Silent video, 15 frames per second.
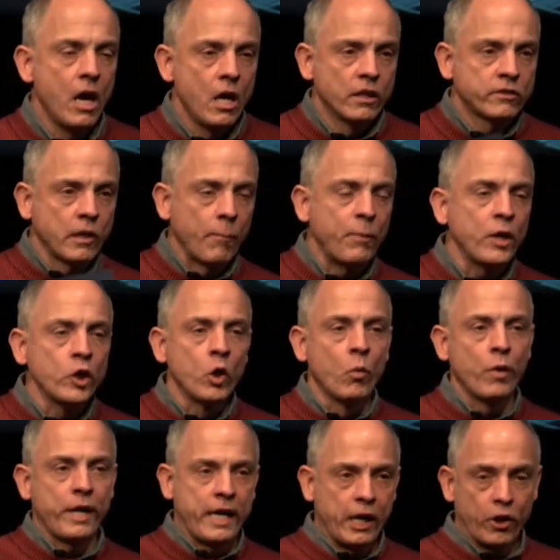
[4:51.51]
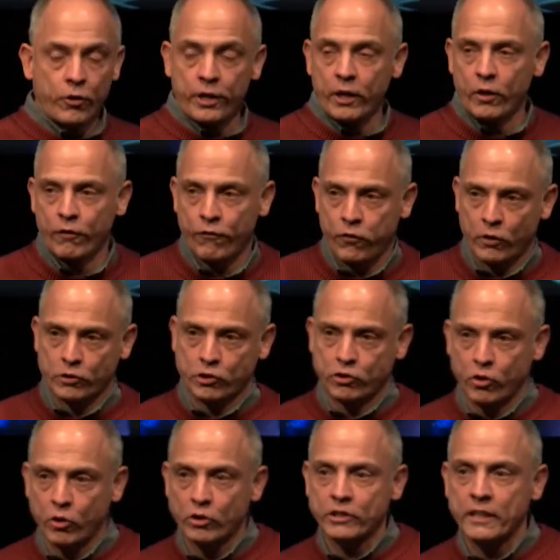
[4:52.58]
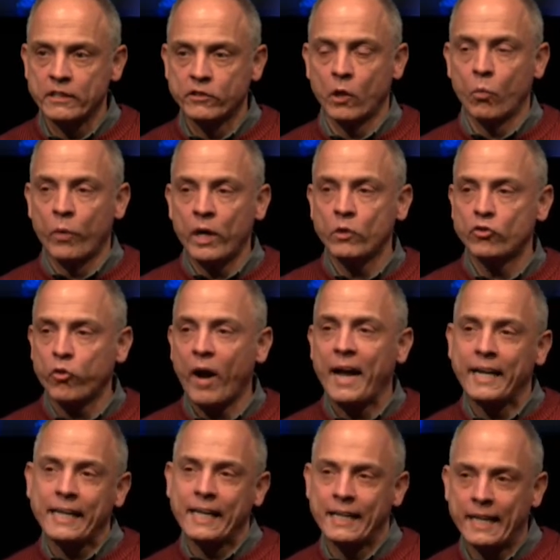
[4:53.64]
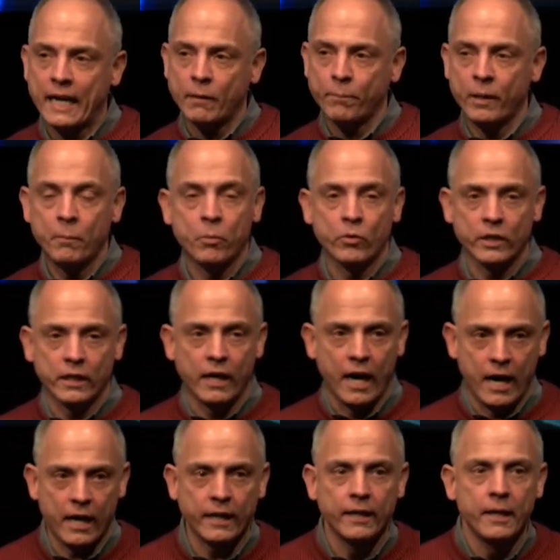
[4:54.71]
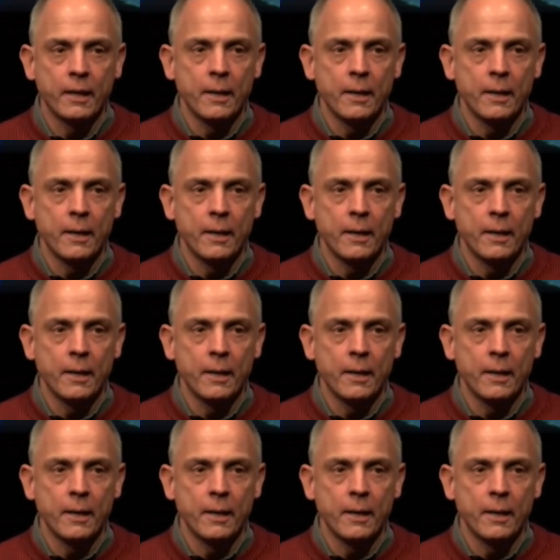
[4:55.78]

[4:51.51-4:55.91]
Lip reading: Something you will hear here at First Church is that we try to connect people to God